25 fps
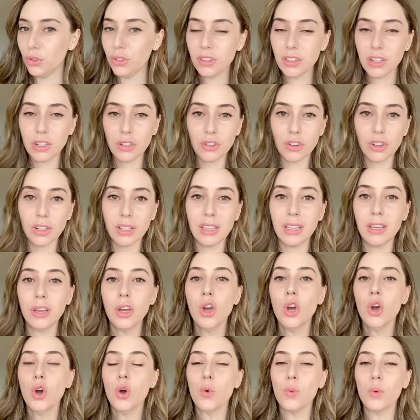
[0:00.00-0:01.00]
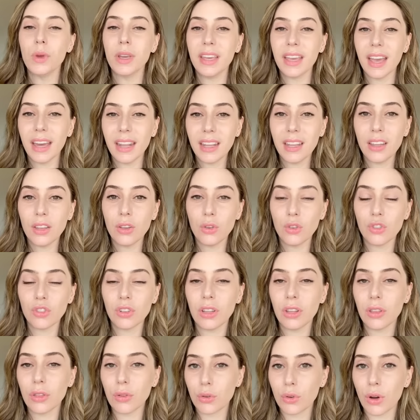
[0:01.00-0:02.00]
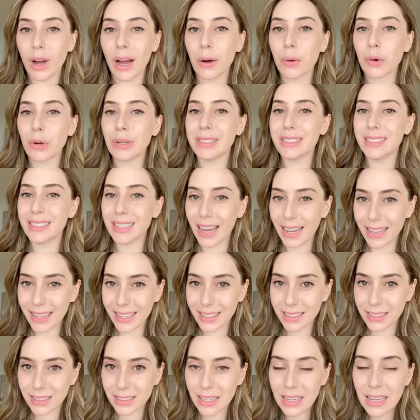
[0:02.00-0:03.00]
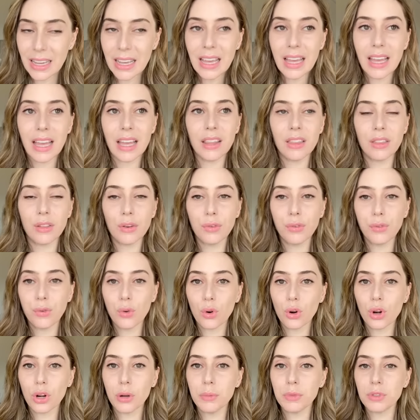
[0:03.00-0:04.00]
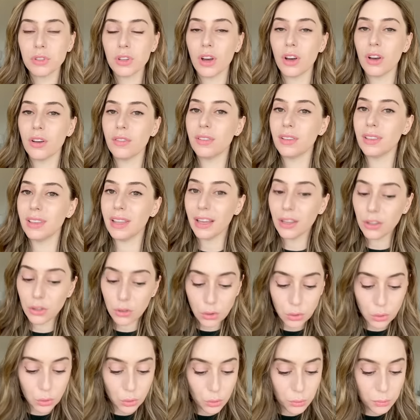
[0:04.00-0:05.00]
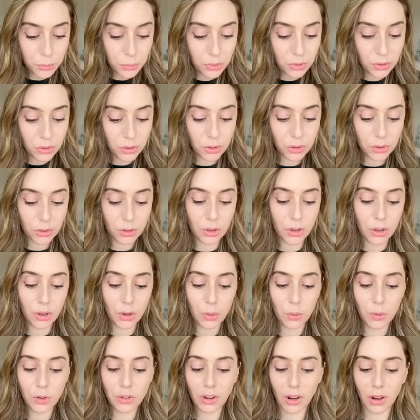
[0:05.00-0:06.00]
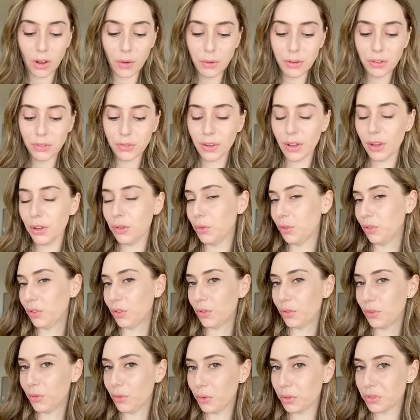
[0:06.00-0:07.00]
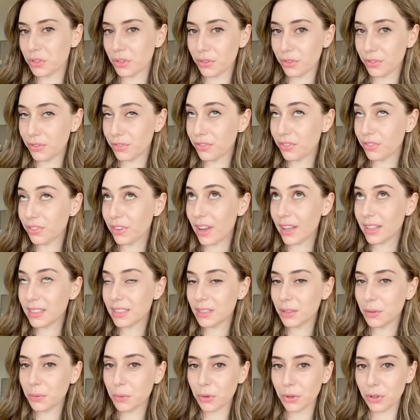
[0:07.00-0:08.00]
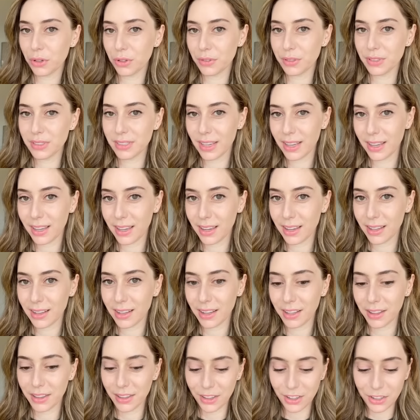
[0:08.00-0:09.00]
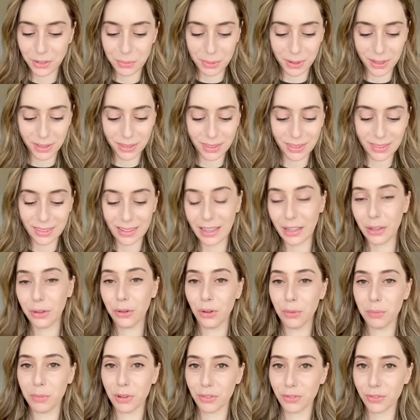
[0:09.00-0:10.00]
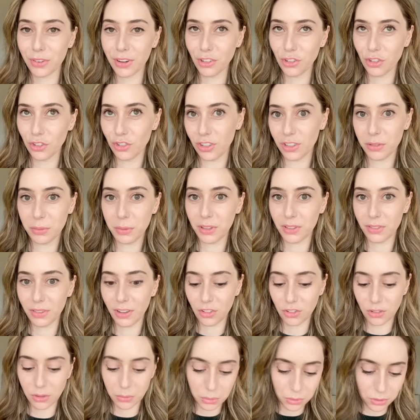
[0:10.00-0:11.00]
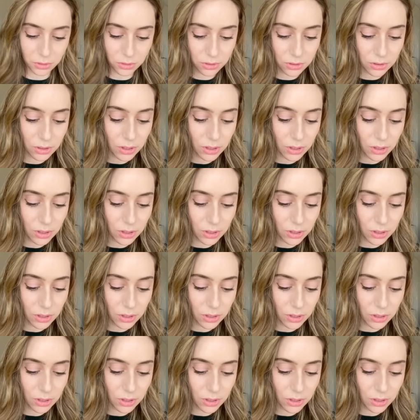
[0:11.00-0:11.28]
internally. We get it usually through our diet in the forms of legumes, which I always found was a, was a fancy word of saying in English because it's legume in French. It just means vegetables.